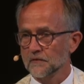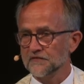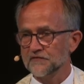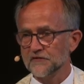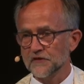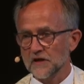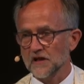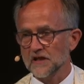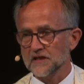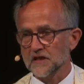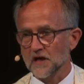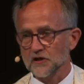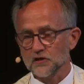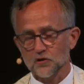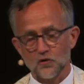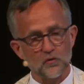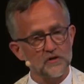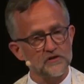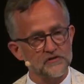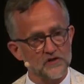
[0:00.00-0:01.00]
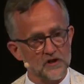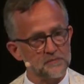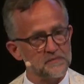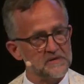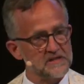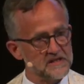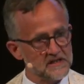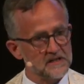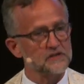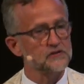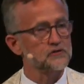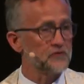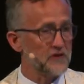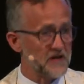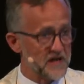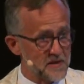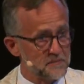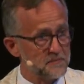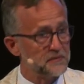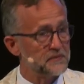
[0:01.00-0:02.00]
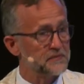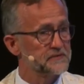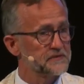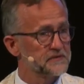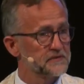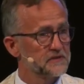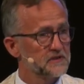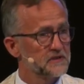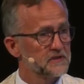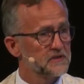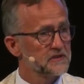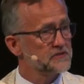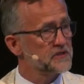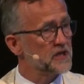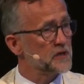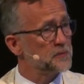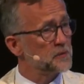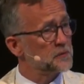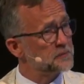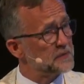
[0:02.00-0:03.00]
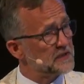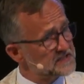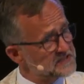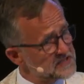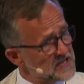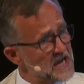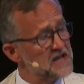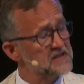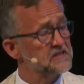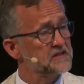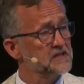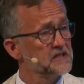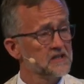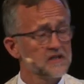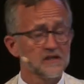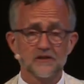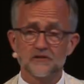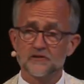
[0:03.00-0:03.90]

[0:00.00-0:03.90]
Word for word: We feel like our courts are being trampled trampled by death,